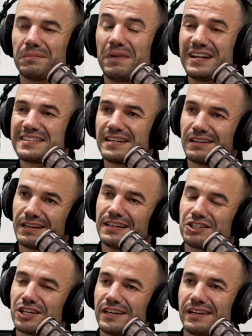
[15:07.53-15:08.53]
might sound
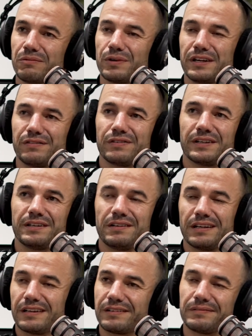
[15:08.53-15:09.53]
cliche and whatever,
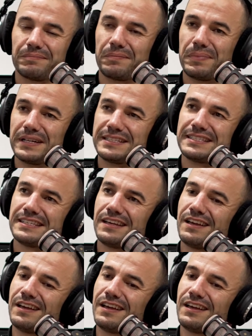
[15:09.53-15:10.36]
like, but